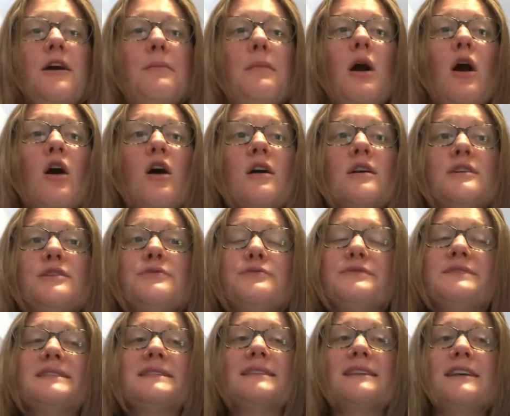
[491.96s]
Are You
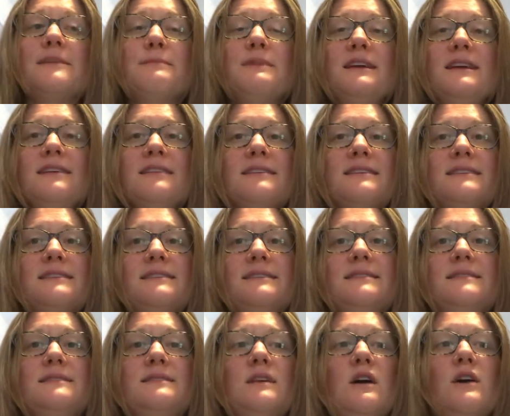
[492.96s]
Sleeping? This
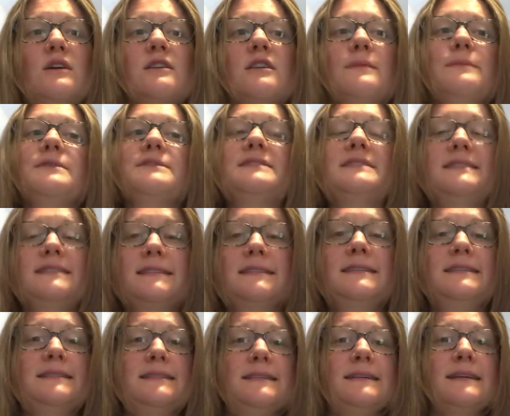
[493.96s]
is song number
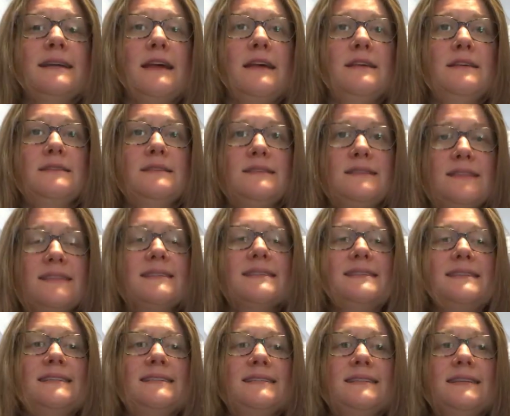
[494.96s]

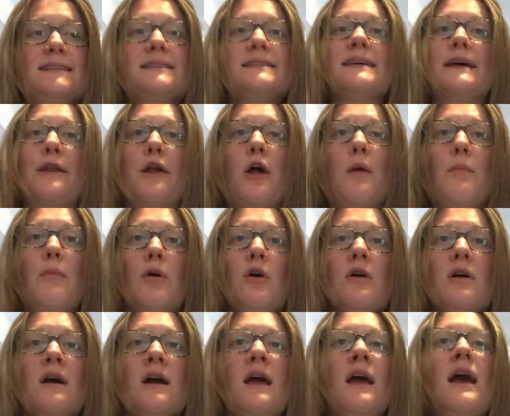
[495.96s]
66 in our
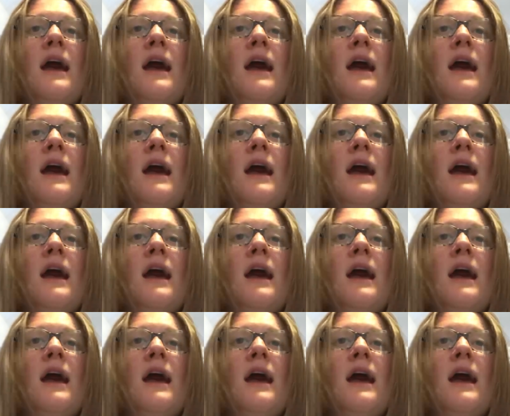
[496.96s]
book.